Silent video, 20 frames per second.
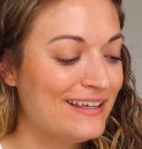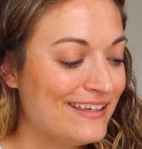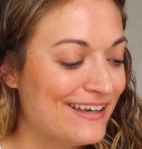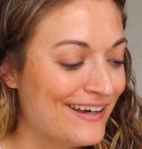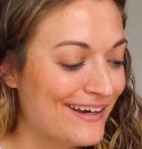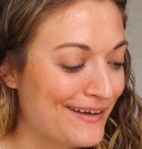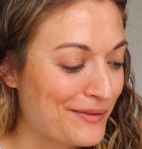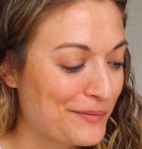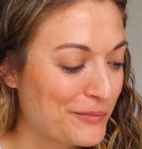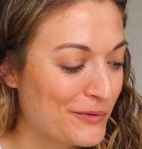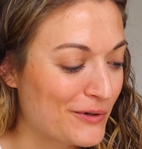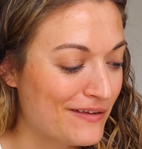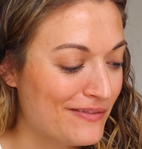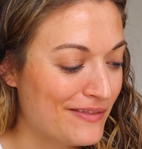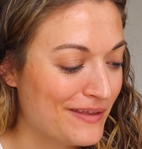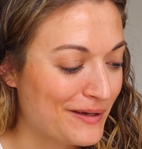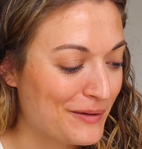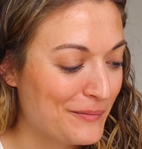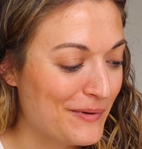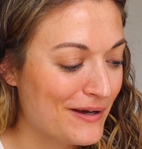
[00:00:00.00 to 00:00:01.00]
Yeah, the more I
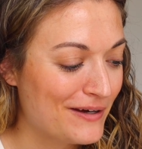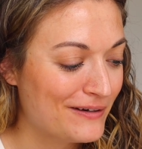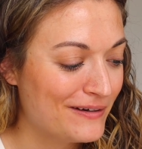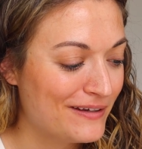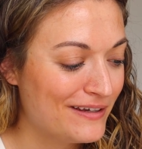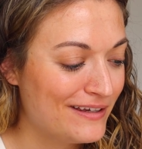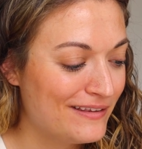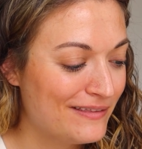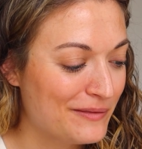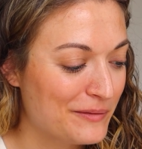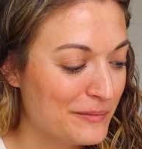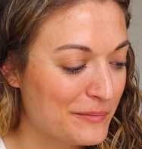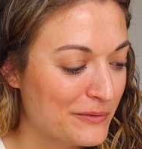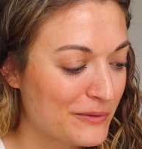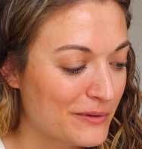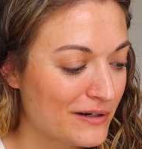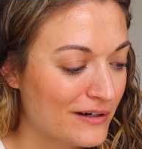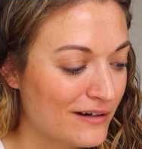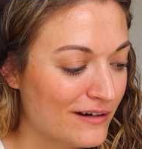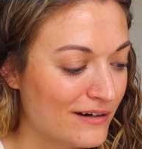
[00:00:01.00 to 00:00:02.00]
think about it, the
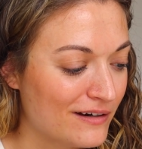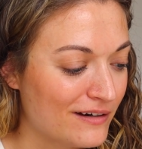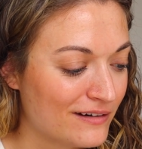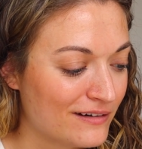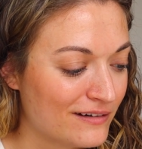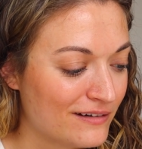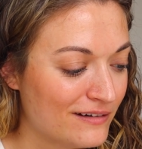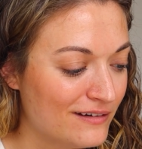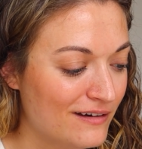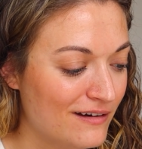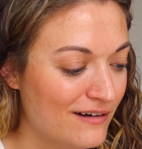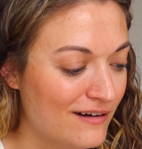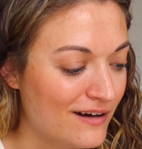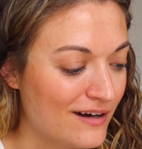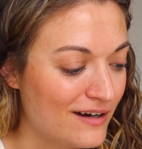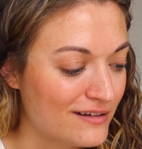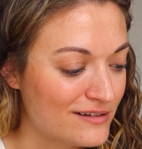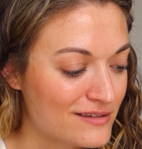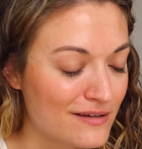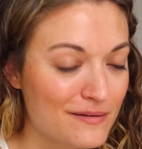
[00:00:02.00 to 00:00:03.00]
more
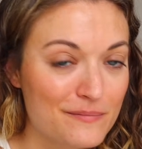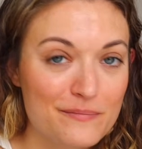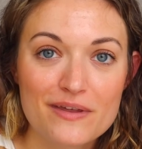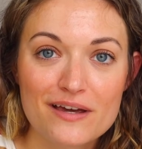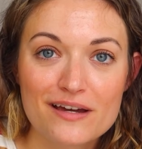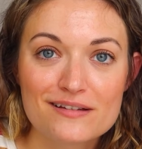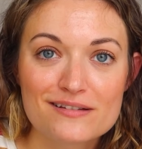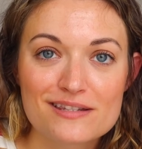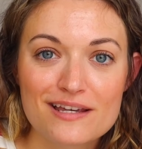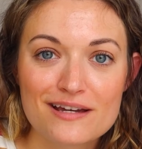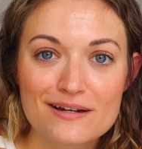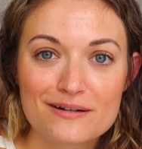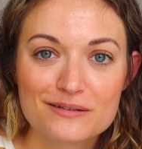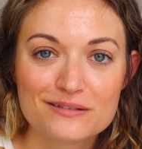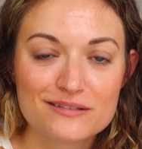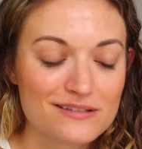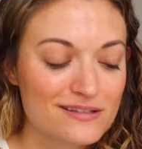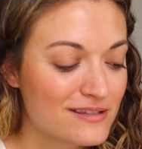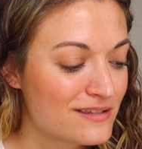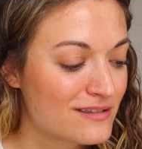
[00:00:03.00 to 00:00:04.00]
awesome that
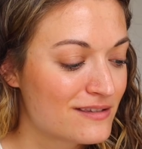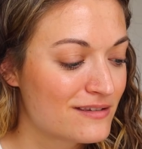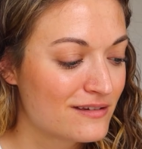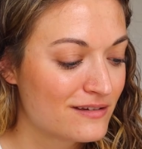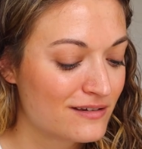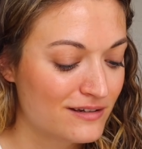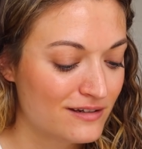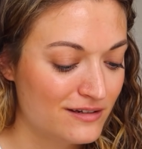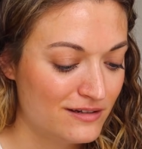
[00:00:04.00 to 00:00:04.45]
sounds.